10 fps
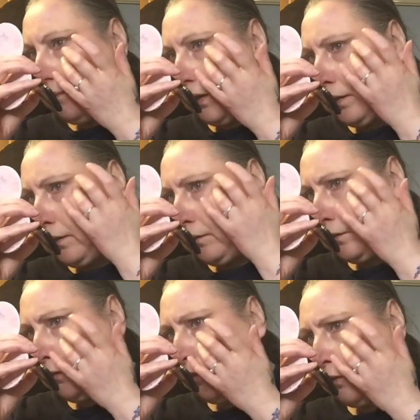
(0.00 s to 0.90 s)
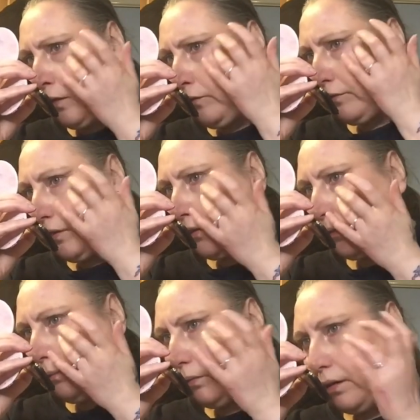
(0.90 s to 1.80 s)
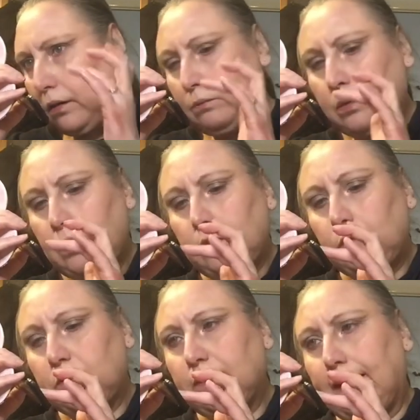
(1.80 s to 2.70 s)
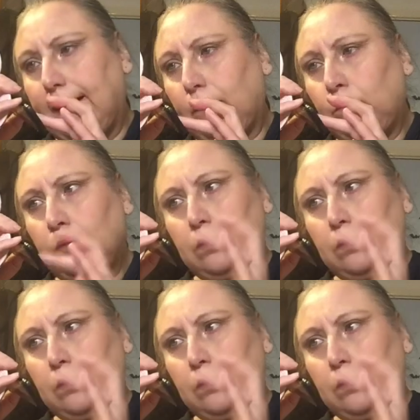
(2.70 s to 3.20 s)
and I do go over it sometimes, like just now,